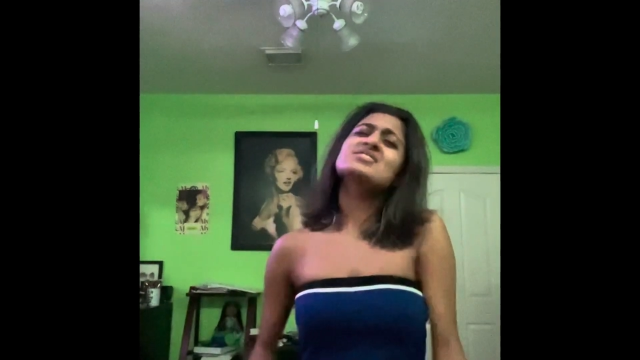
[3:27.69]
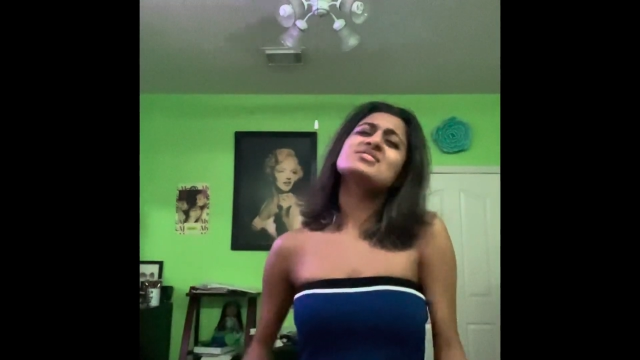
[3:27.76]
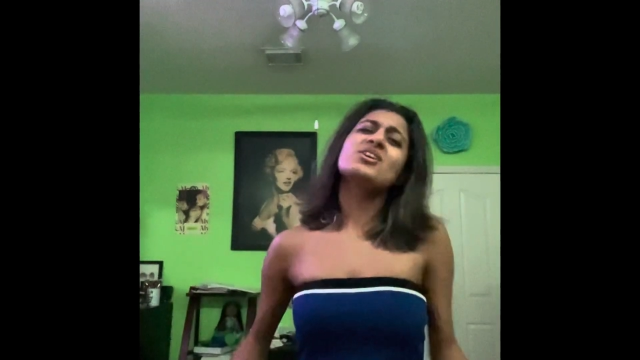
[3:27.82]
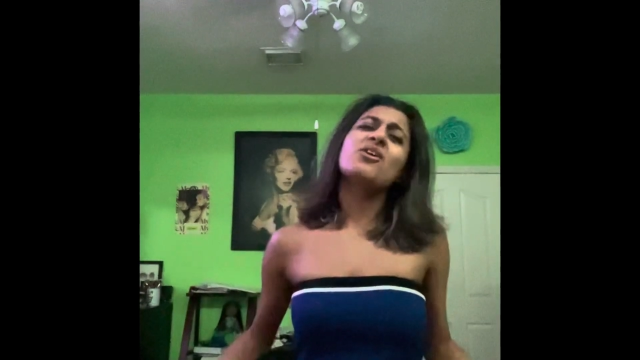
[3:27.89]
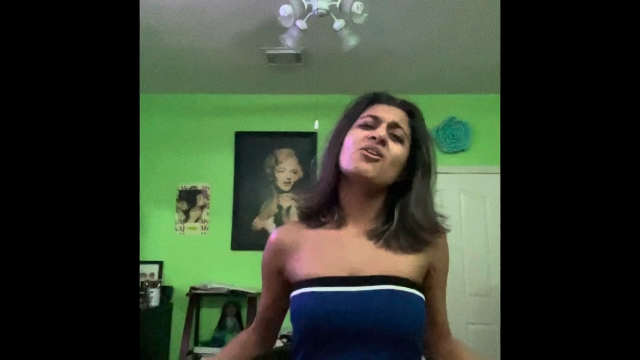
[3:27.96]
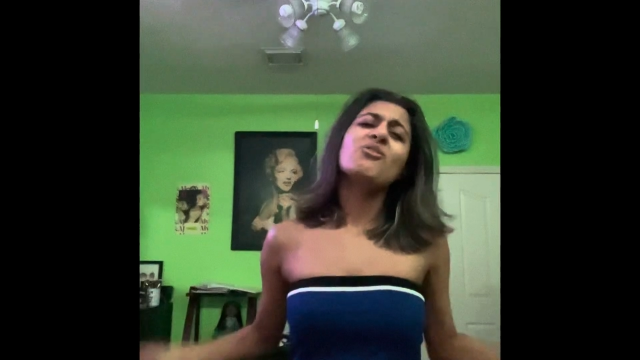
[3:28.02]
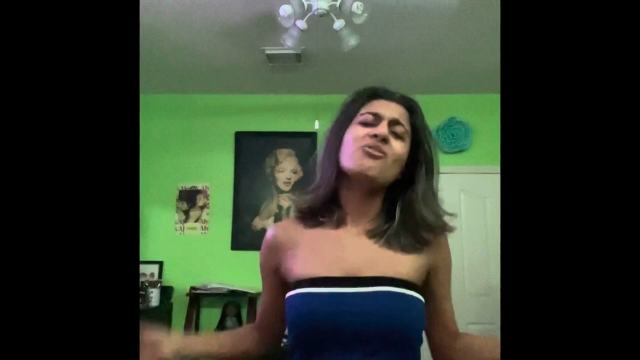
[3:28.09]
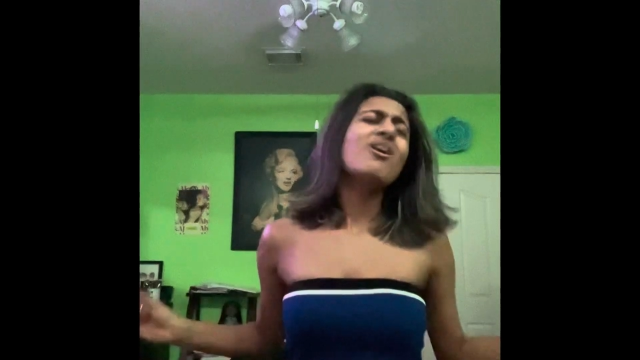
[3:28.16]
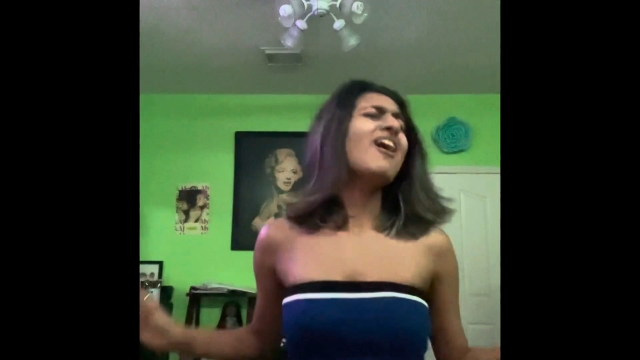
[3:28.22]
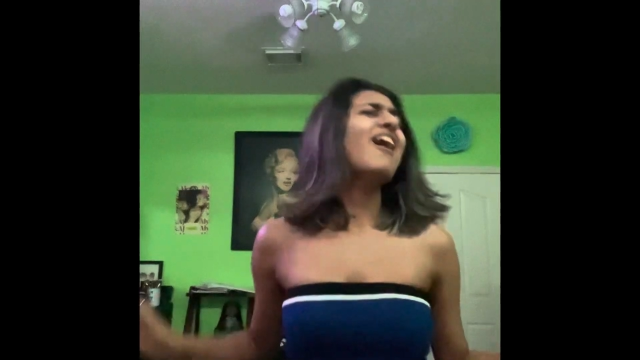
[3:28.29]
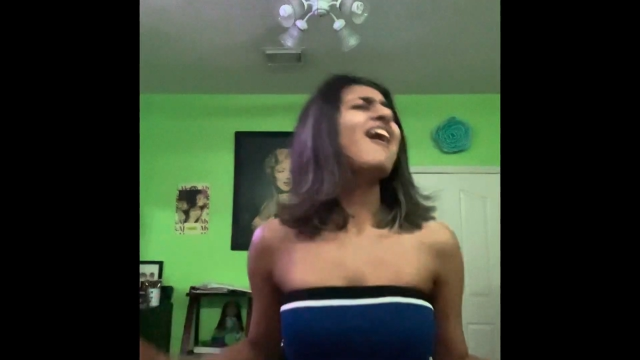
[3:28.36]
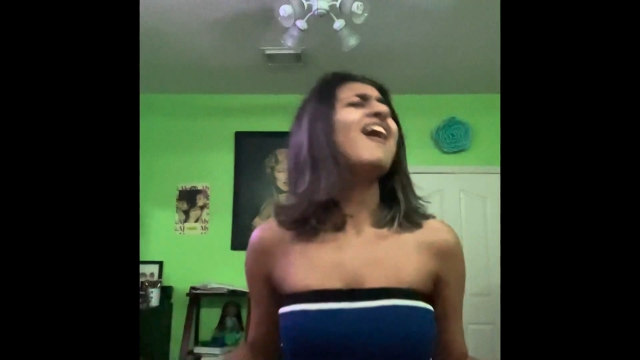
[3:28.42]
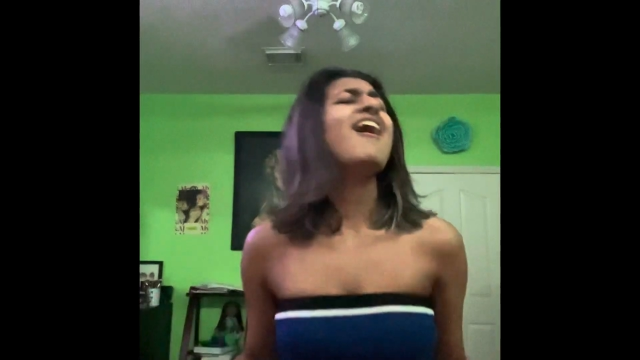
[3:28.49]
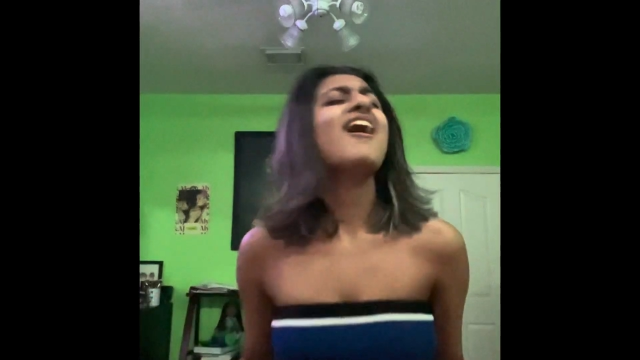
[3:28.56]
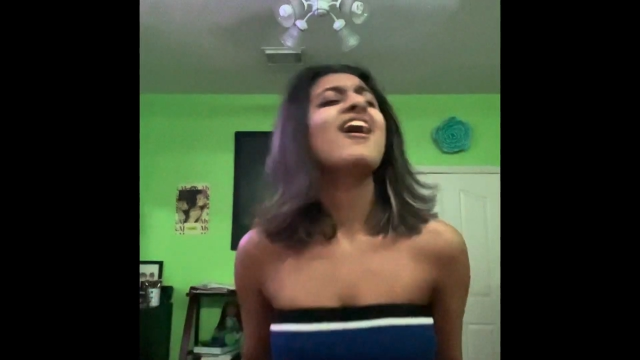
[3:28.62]
so
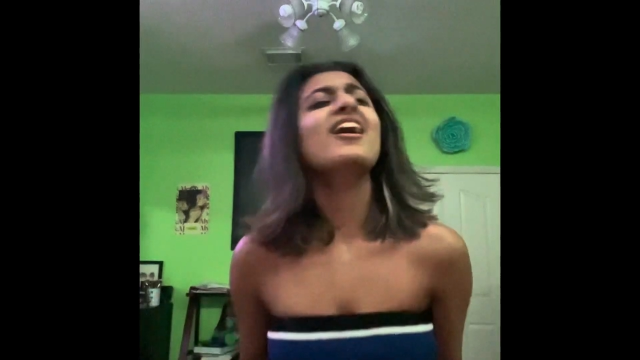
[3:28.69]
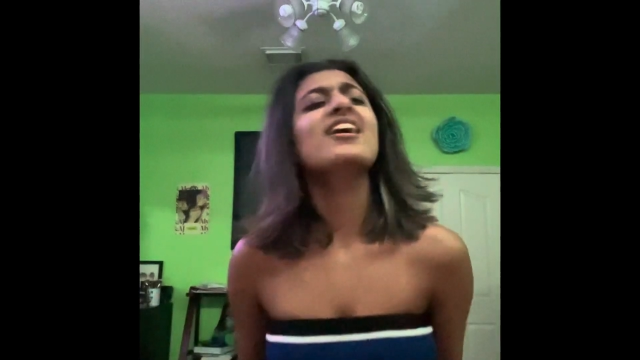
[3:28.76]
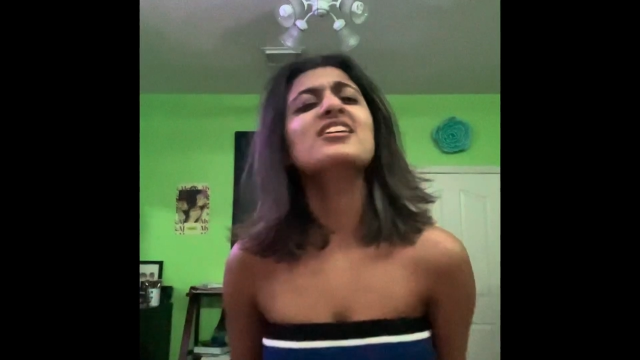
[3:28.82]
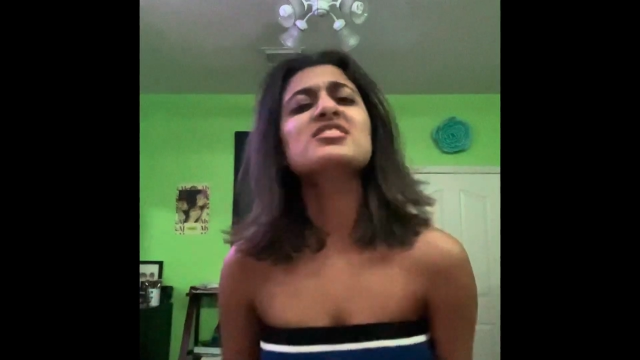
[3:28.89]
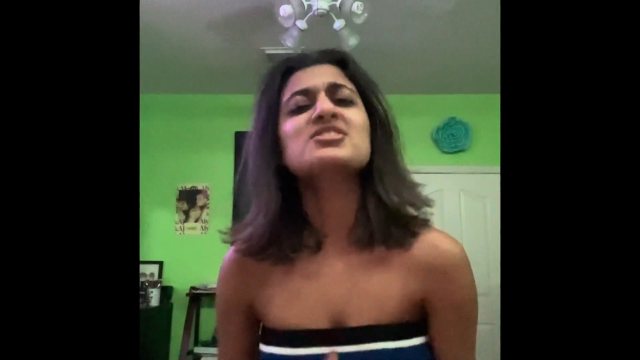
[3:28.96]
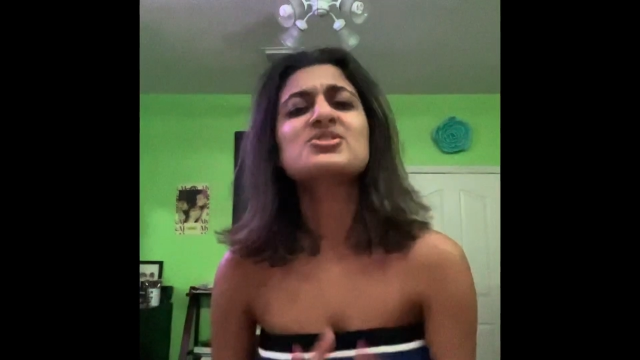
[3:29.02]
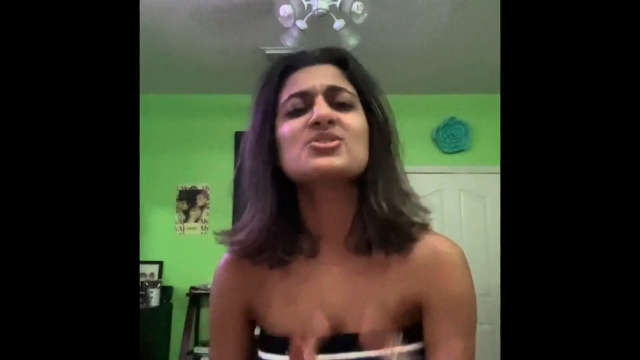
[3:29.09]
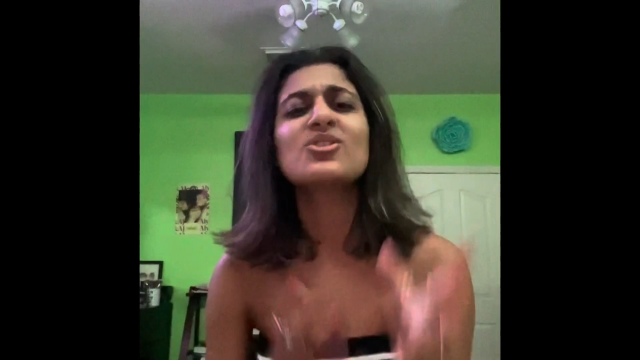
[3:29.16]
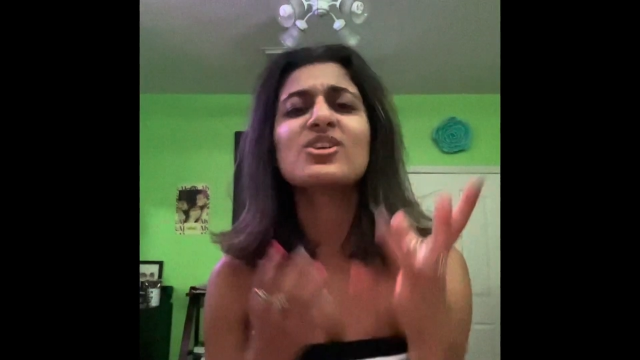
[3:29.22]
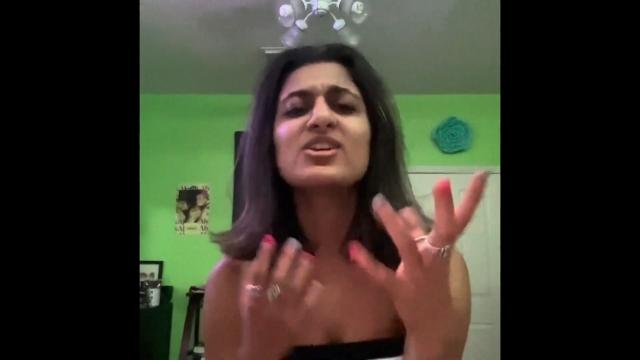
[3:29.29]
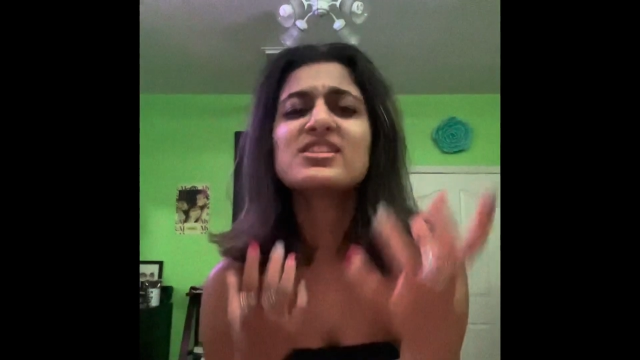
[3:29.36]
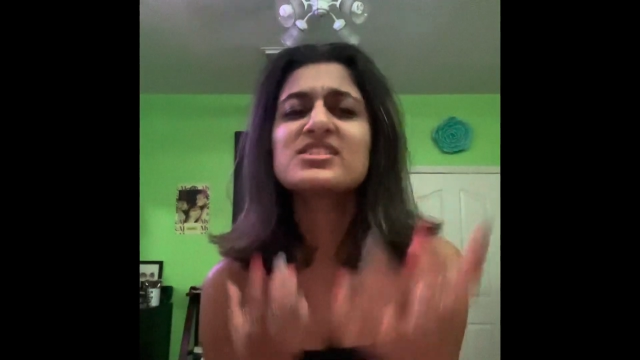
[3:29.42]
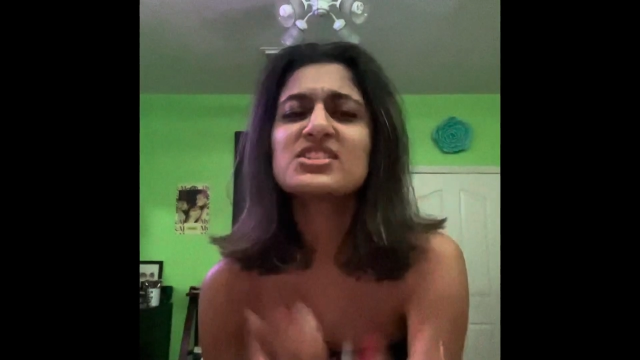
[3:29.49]
hard towards